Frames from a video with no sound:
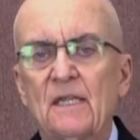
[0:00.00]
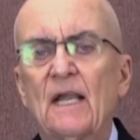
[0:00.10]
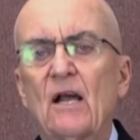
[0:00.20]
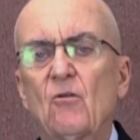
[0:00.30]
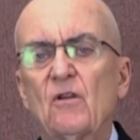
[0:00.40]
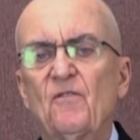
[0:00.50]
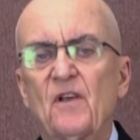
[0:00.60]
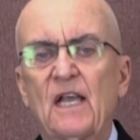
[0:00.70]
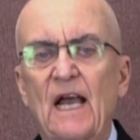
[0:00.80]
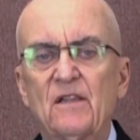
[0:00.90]
not only for
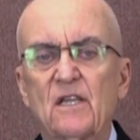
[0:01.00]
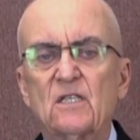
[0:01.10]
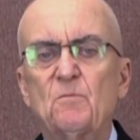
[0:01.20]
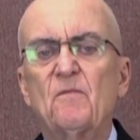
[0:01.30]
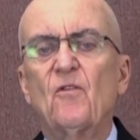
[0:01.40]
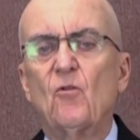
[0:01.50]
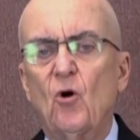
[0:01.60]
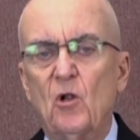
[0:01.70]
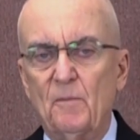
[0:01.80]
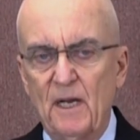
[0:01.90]
Catholics but for
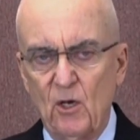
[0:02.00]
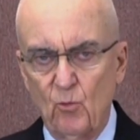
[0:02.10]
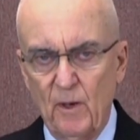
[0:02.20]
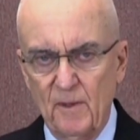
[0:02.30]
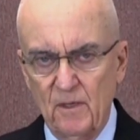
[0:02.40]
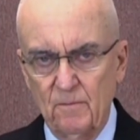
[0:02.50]
all men and women.